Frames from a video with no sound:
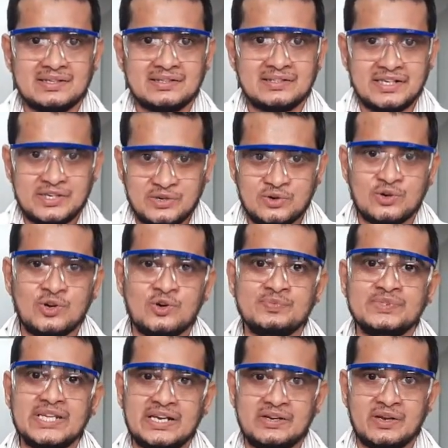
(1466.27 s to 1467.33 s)
the
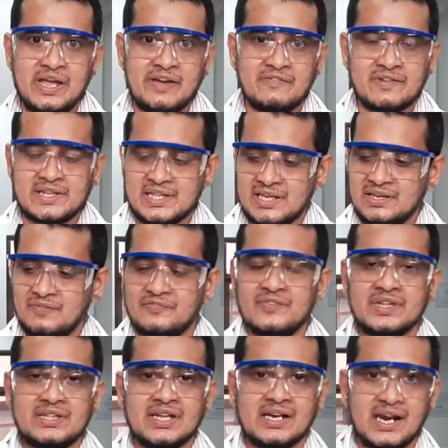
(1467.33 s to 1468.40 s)
doorknobs and everything
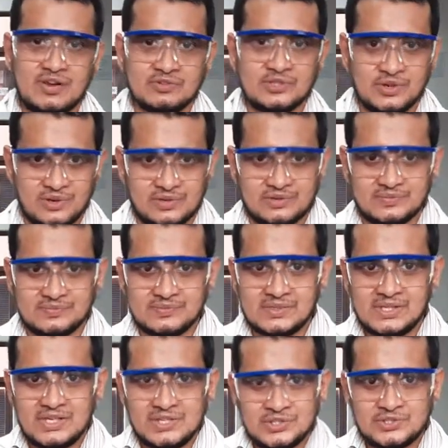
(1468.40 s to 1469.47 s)
with the gloves on.
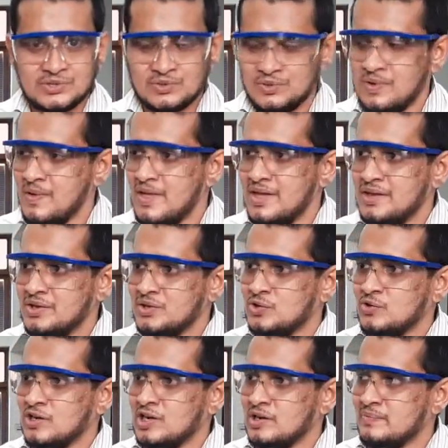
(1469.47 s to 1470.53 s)
So
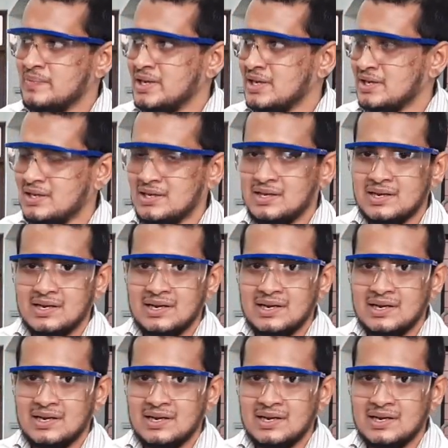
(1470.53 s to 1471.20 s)
you will be